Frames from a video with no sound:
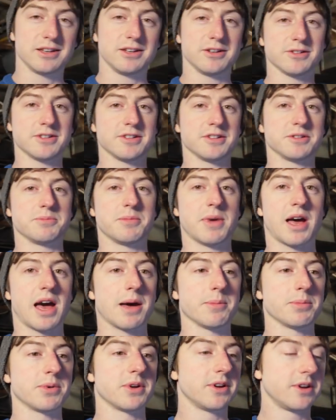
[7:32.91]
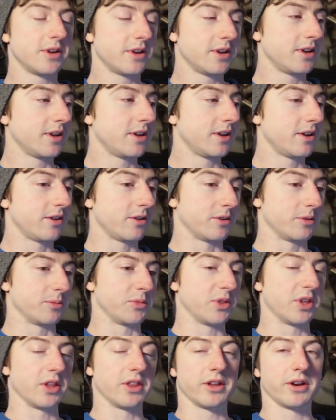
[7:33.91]
use his map or
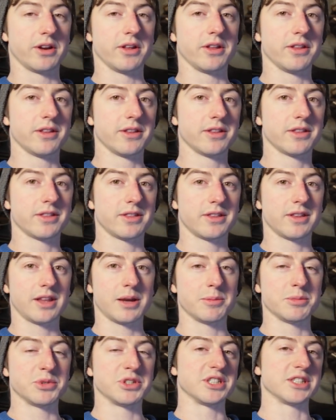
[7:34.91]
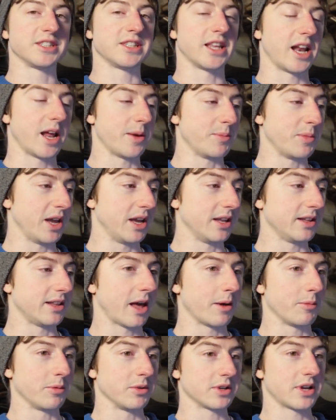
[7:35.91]
the little images that I made
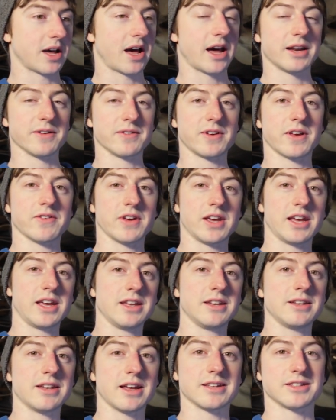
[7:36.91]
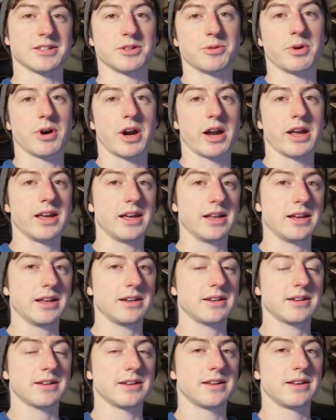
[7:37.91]
that will kind of give a hint as to where I hid
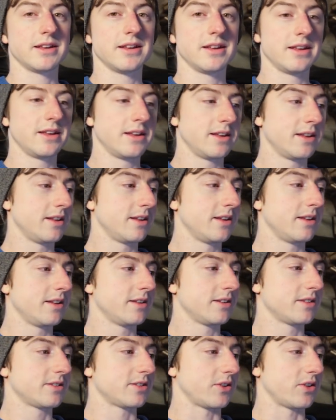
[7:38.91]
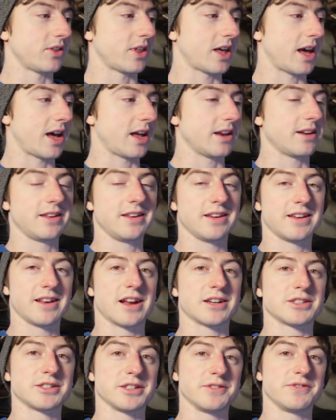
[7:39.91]
it so that he can
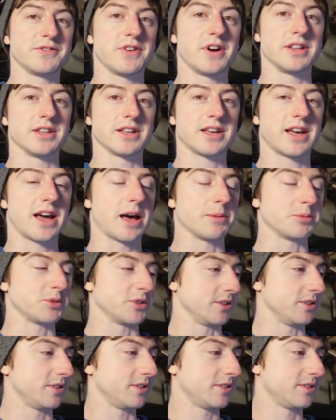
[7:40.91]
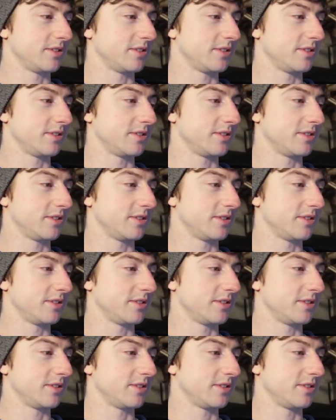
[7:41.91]
actually find the capsule.